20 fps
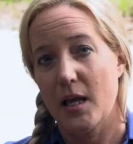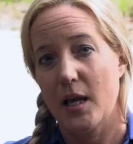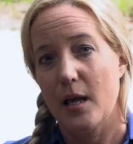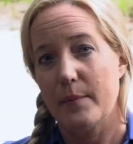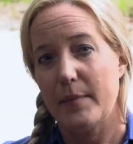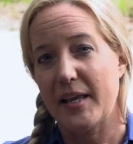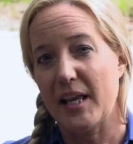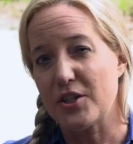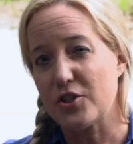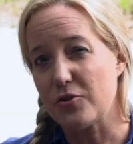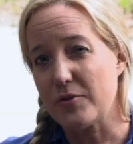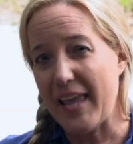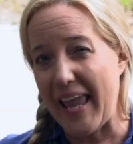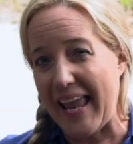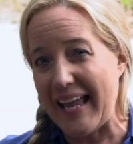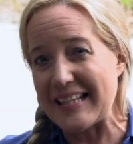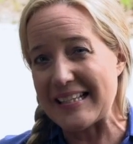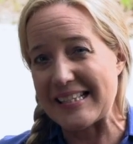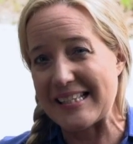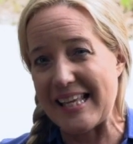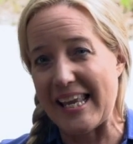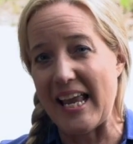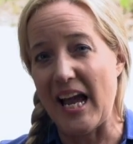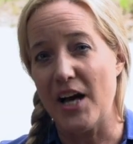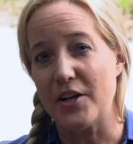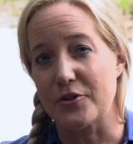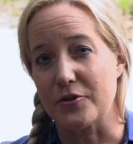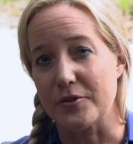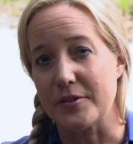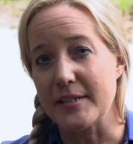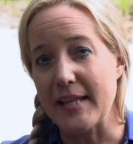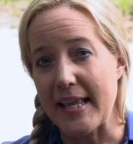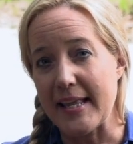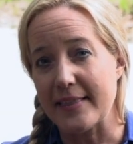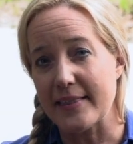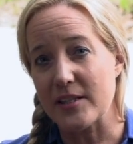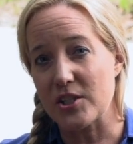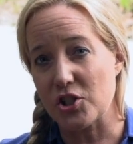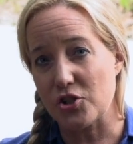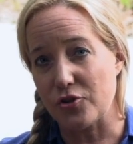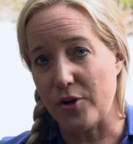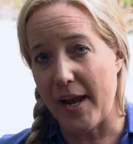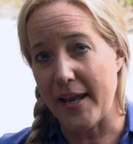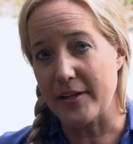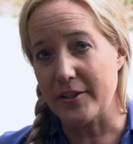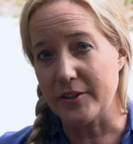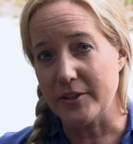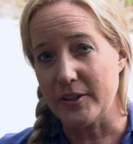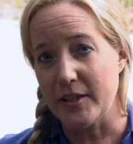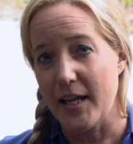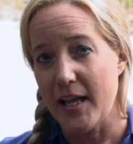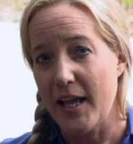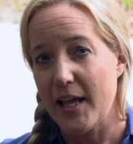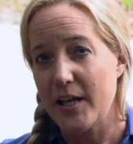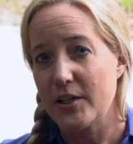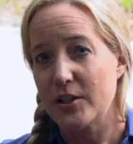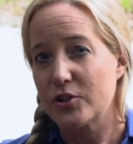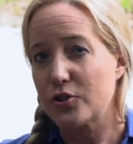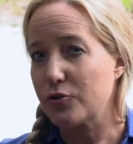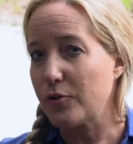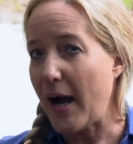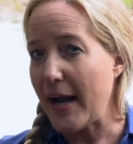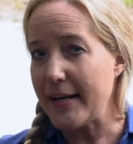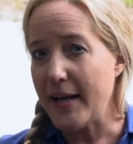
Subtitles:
Because you can't see underneath the strainer, try